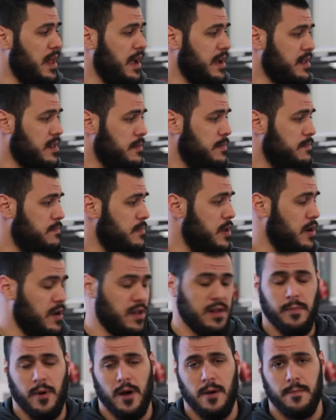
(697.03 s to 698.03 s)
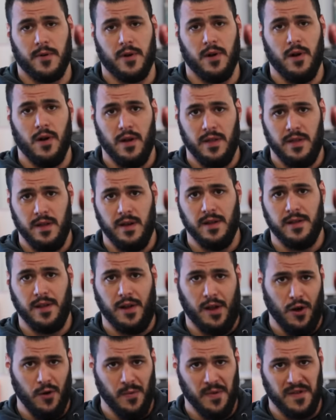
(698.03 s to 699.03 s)
like the look of the bumper on the
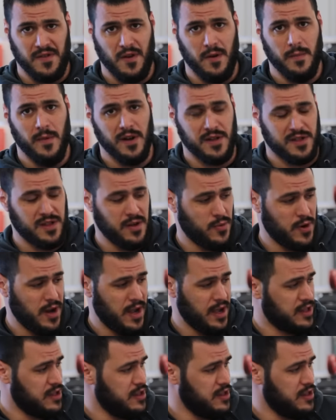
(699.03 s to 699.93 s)
Tacoma so much that we're